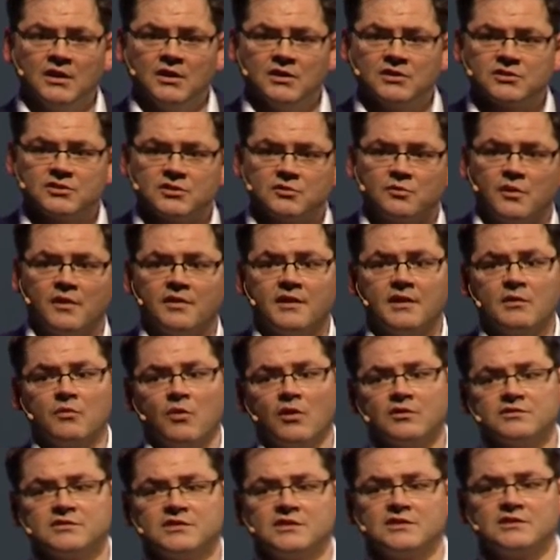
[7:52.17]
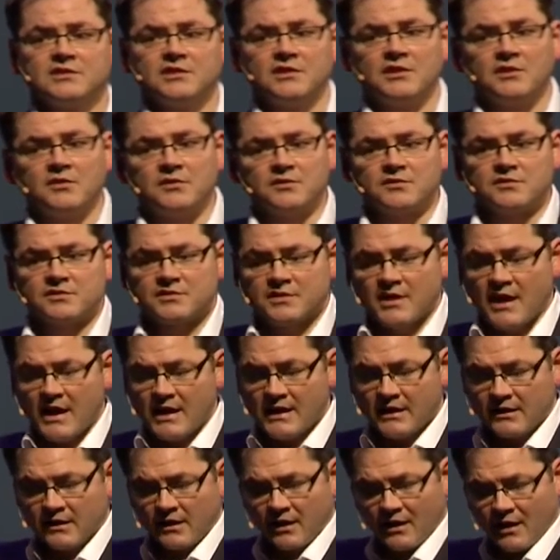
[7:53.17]
So when they wanted to use
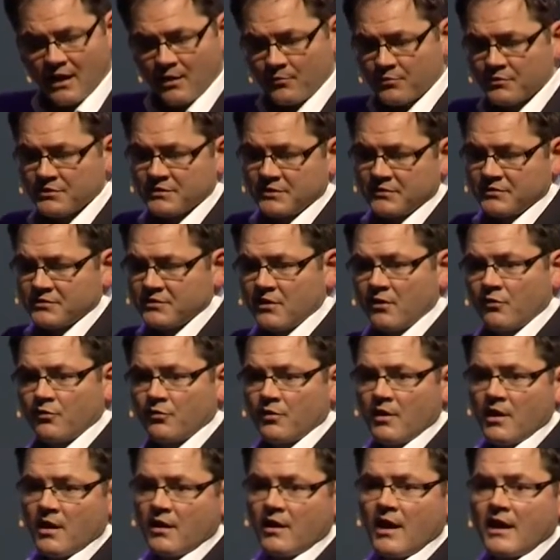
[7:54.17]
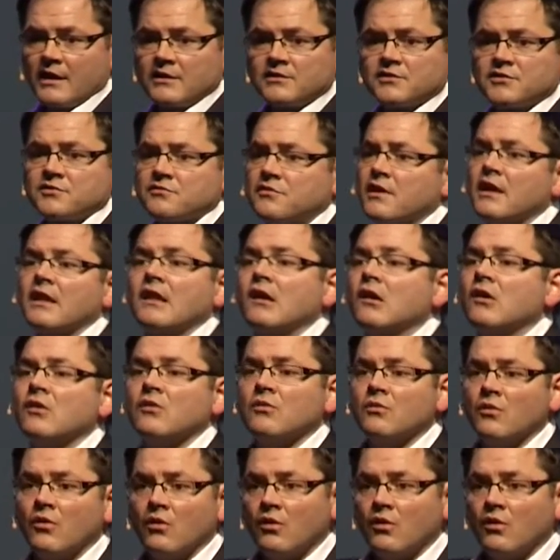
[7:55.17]
a collaborative software like Trello